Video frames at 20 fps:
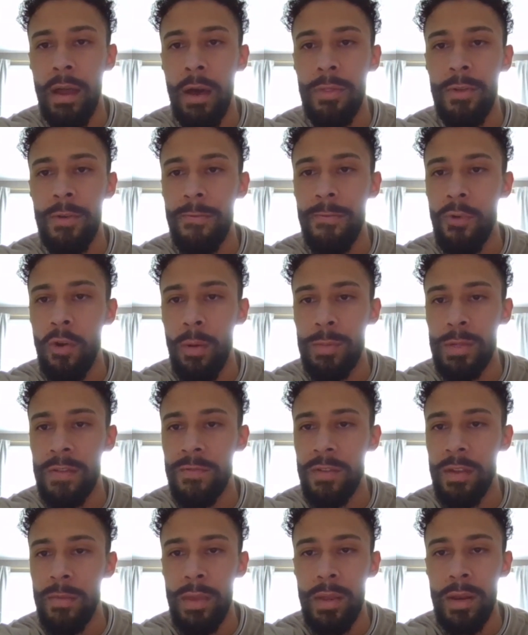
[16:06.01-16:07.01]
other forms of
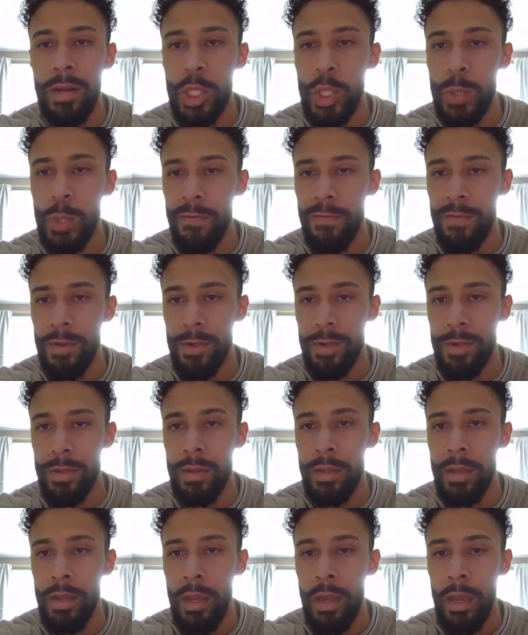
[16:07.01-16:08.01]
community
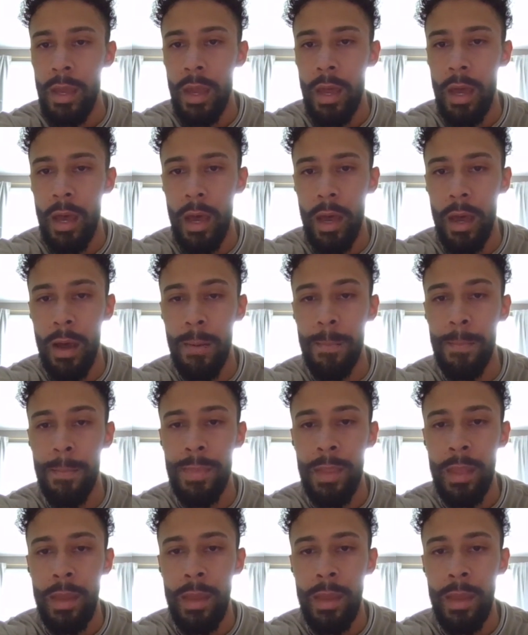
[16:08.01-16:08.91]
supervision um,